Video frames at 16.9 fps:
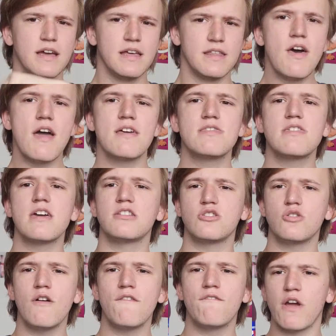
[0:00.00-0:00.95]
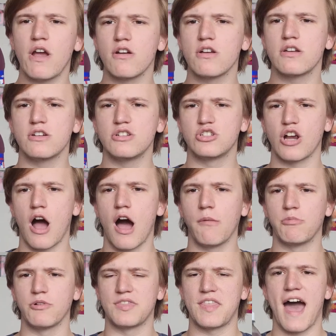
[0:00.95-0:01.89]
They do a very good
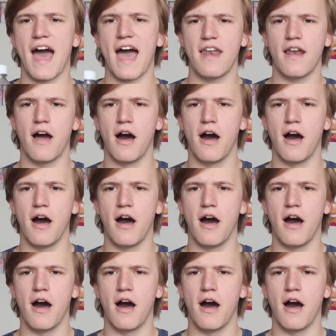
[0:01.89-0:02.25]
job with that.